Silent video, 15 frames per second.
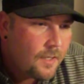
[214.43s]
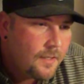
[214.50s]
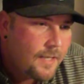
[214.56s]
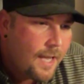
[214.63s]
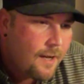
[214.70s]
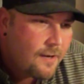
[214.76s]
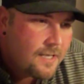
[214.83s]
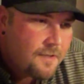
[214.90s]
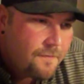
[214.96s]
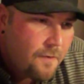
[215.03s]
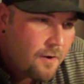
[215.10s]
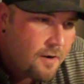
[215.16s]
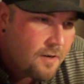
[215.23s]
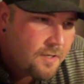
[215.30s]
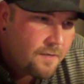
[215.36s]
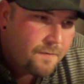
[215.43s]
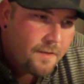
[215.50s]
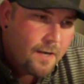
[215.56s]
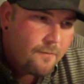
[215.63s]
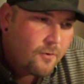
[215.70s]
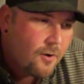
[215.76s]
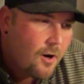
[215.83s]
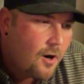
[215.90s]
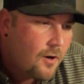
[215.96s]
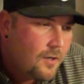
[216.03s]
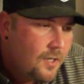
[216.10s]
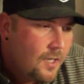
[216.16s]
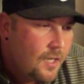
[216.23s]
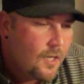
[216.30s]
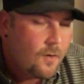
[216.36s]
Now as far as the flavor
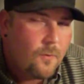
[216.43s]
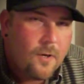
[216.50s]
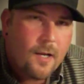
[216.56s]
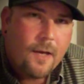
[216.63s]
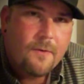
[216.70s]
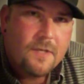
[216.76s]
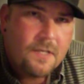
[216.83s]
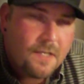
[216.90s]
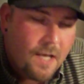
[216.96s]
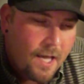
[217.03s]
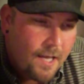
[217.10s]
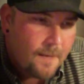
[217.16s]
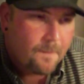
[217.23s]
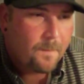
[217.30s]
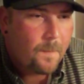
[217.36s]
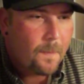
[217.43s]
all, what I would say,